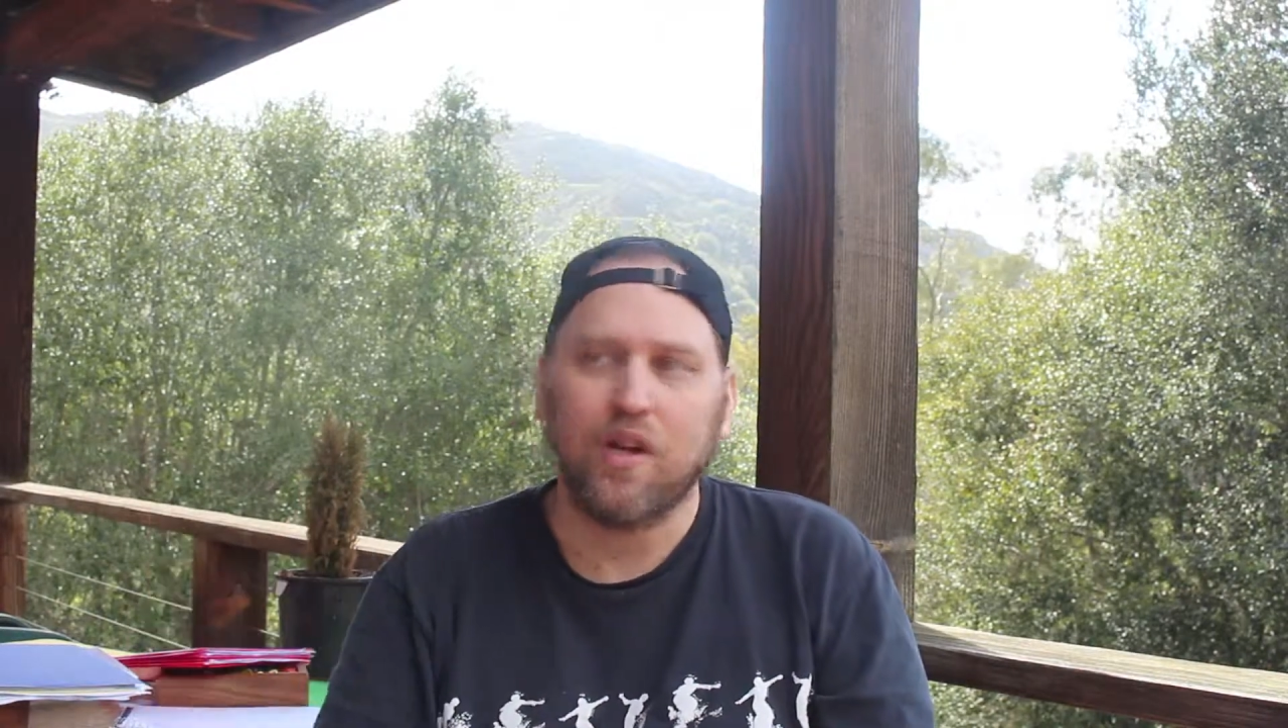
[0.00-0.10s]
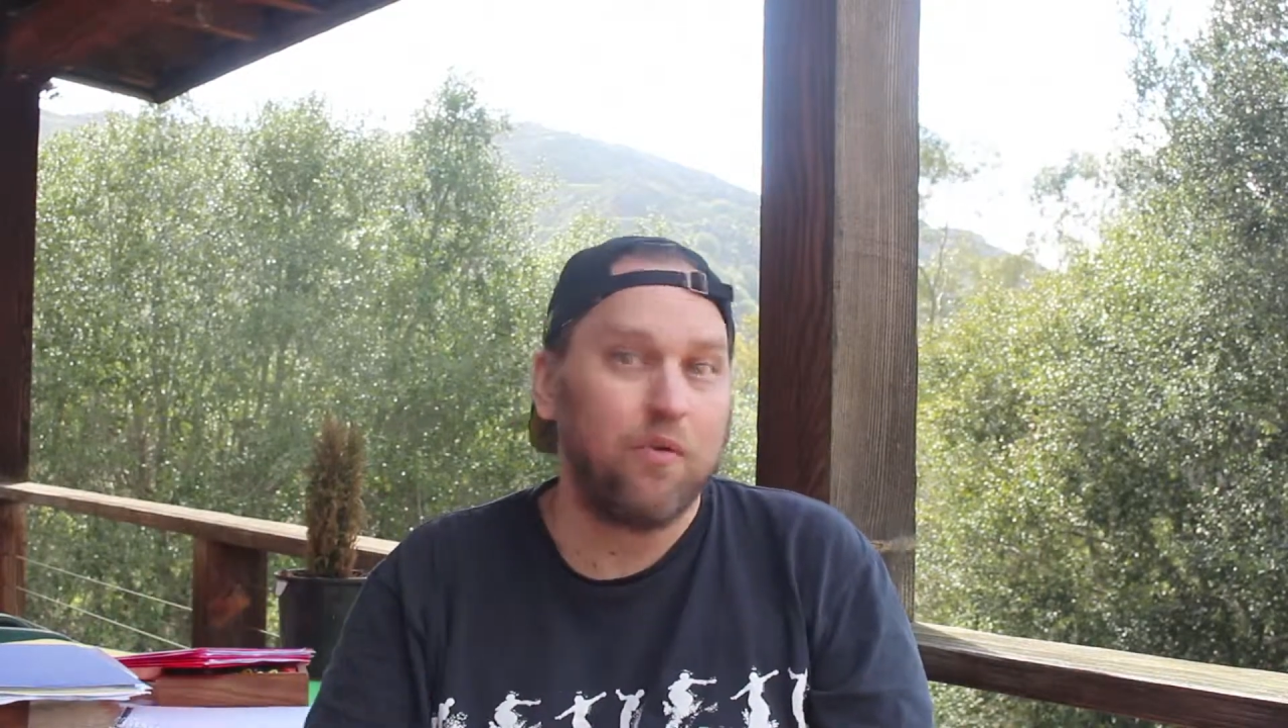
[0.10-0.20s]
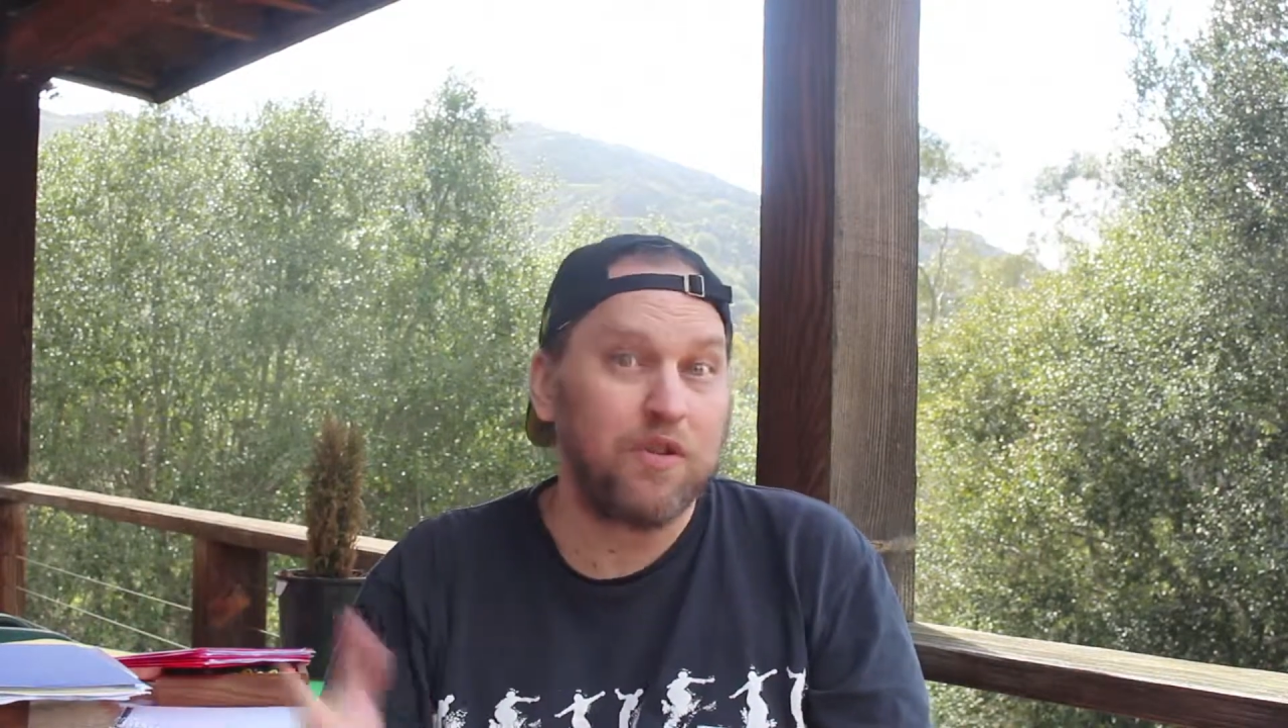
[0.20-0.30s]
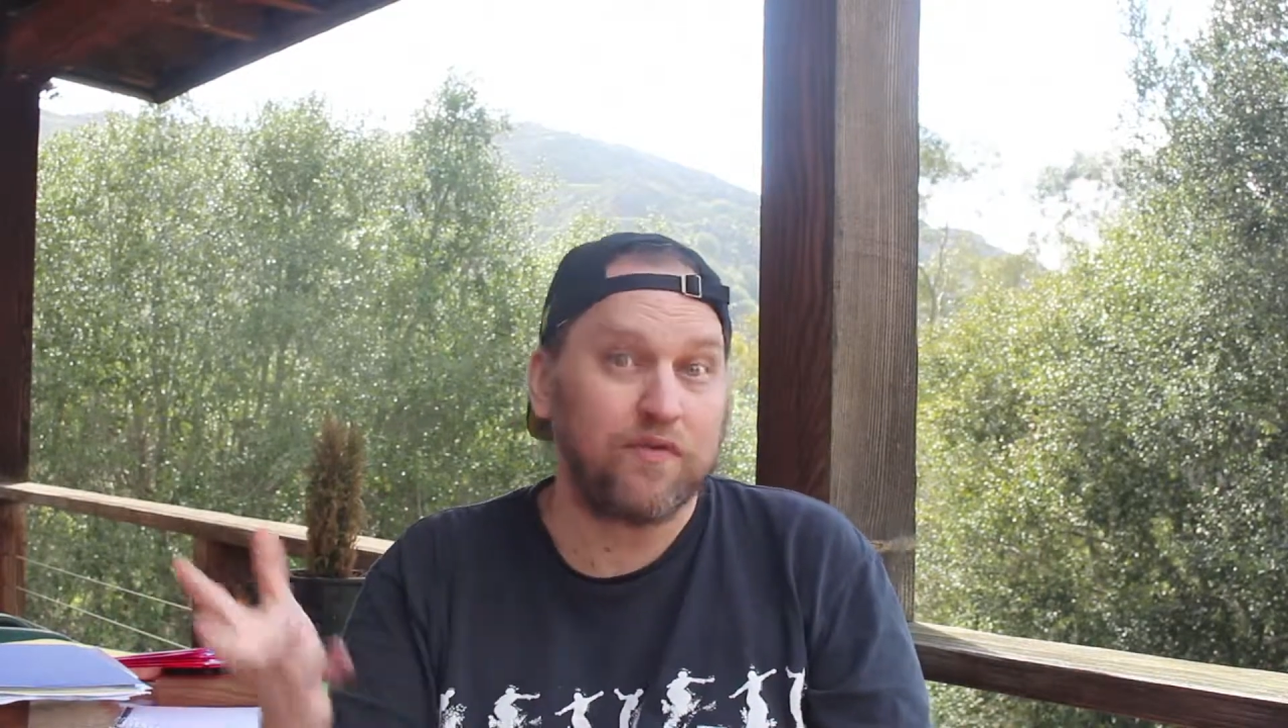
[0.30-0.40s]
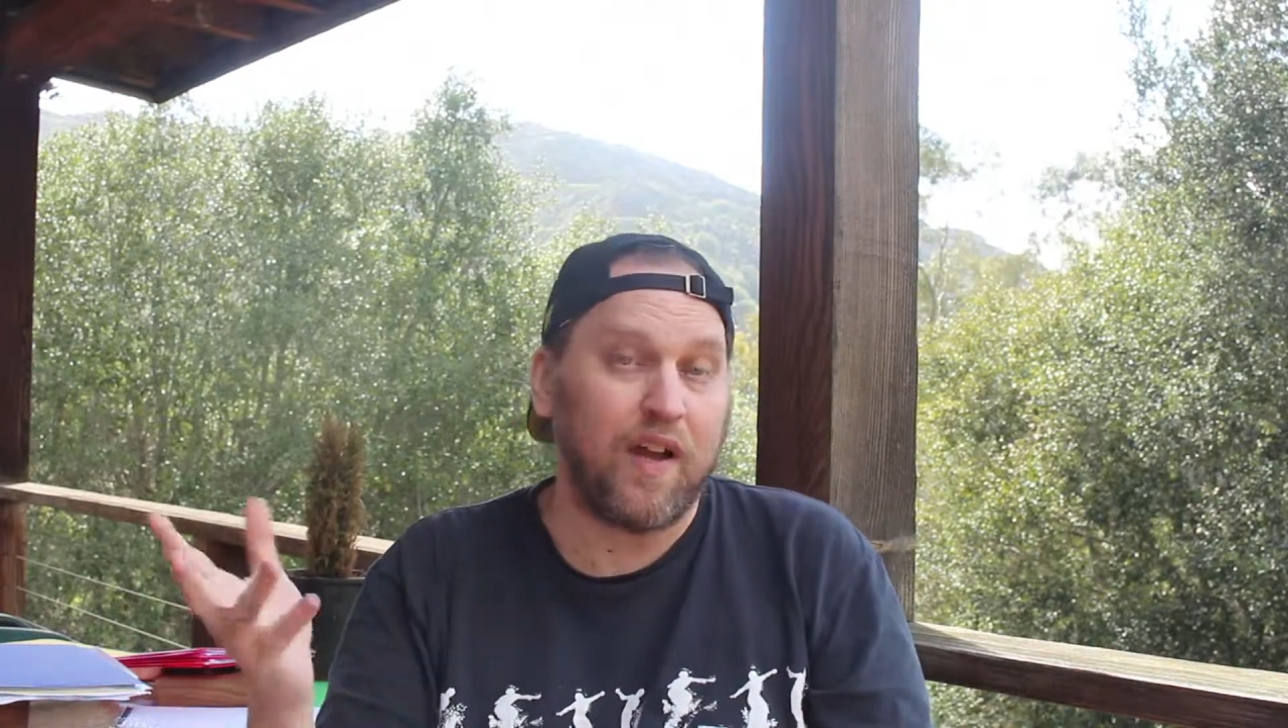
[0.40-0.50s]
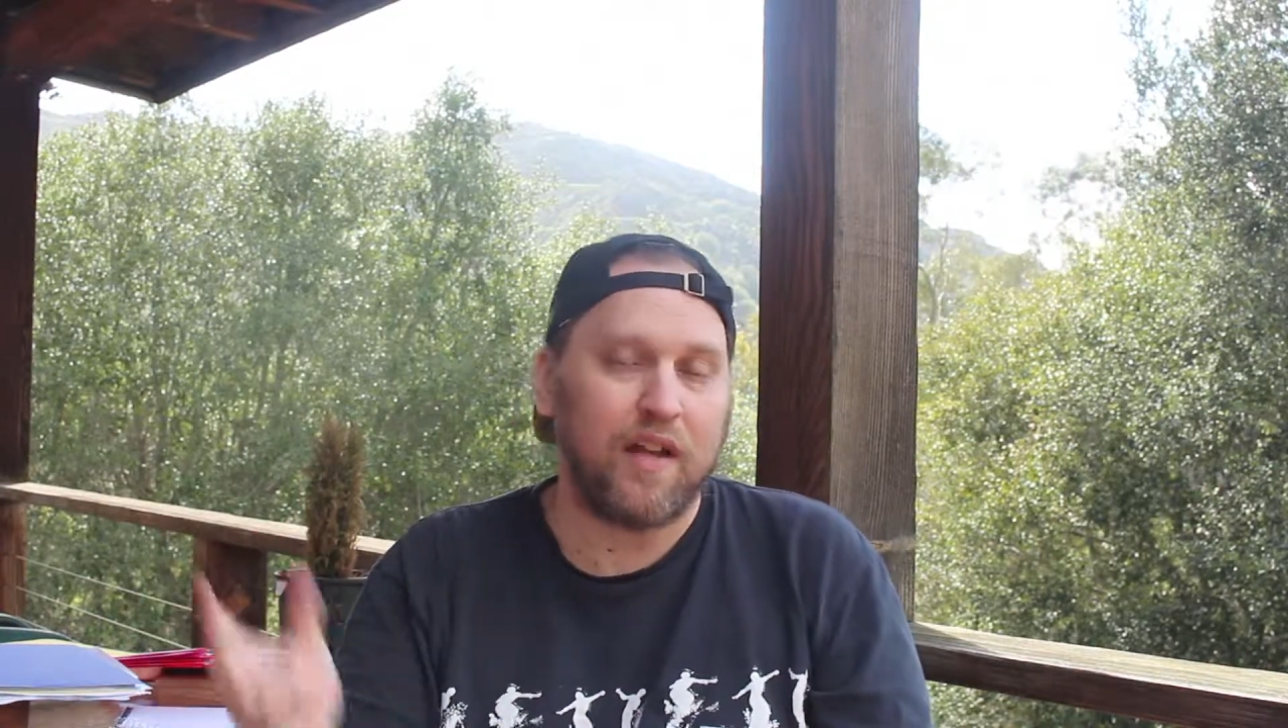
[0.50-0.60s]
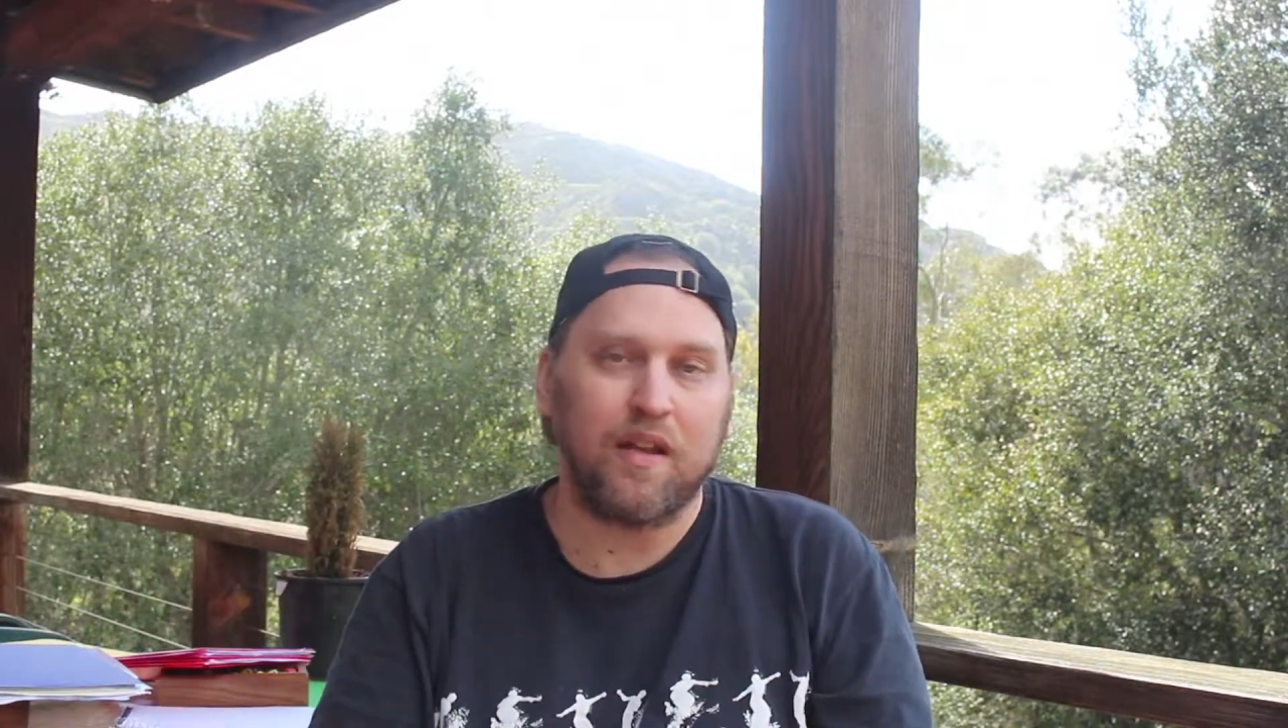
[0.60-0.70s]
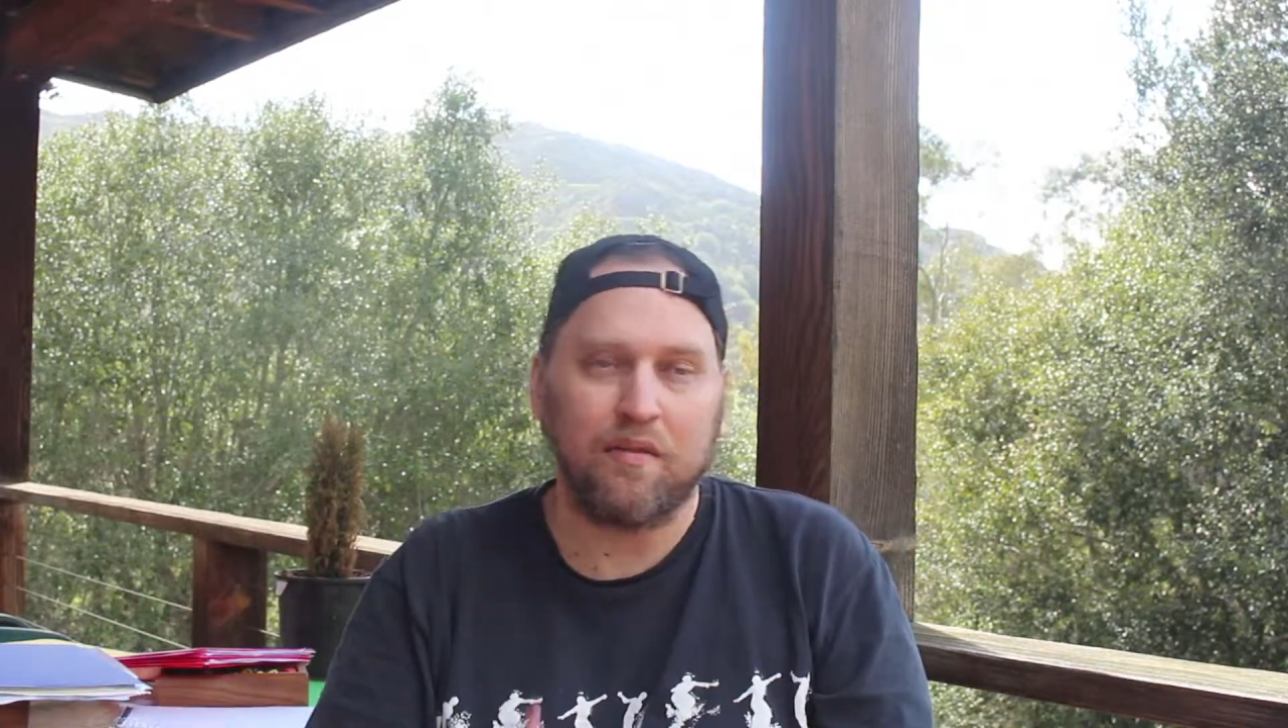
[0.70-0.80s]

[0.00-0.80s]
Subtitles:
which is fine.